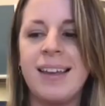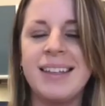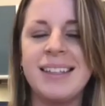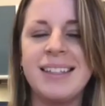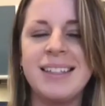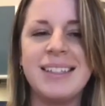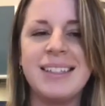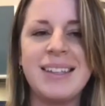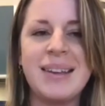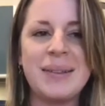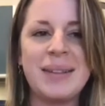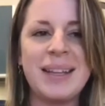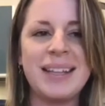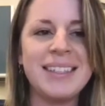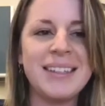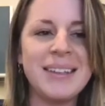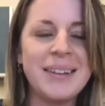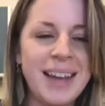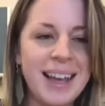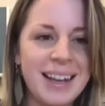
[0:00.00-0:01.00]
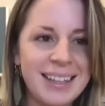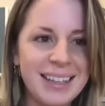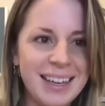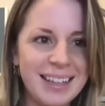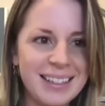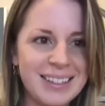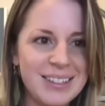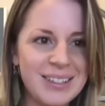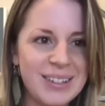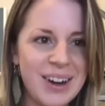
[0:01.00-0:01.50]
So let's go ahead and
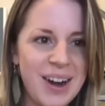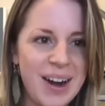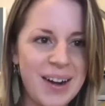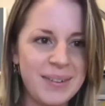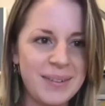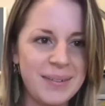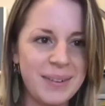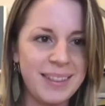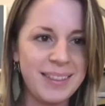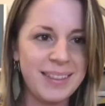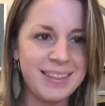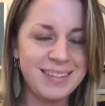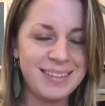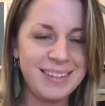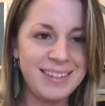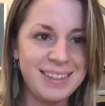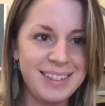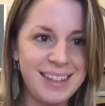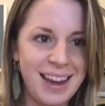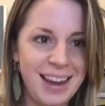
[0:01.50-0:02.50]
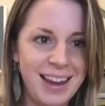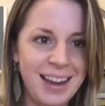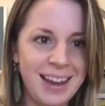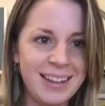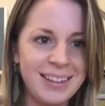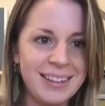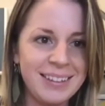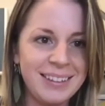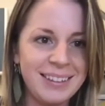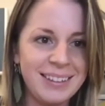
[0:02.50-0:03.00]
get started with
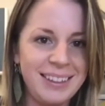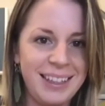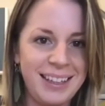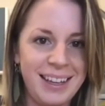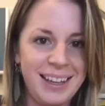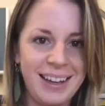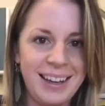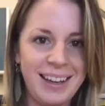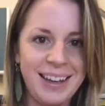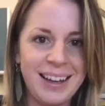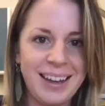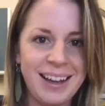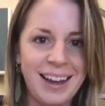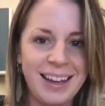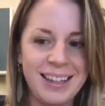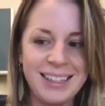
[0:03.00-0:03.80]
Dan Lee. Hi,